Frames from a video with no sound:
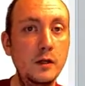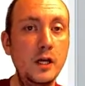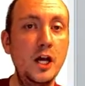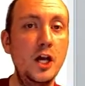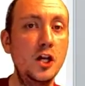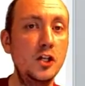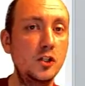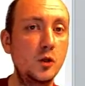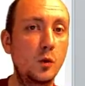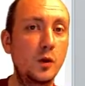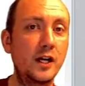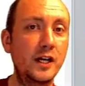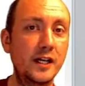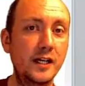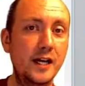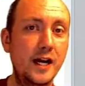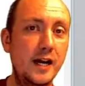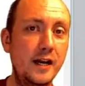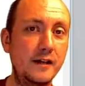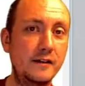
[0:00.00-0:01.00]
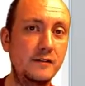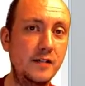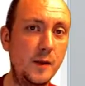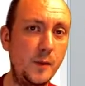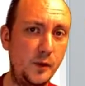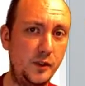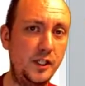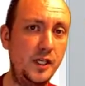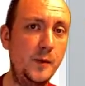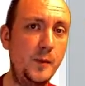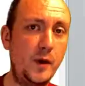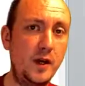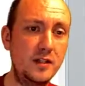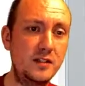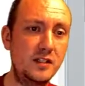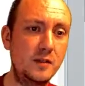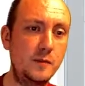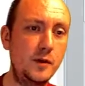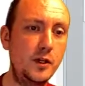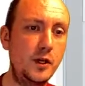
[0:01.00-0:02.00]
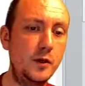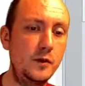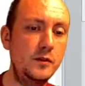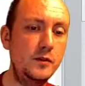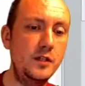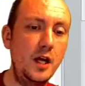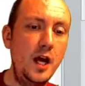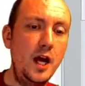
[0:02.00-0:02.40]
So we're going to kind of double dip on some of those.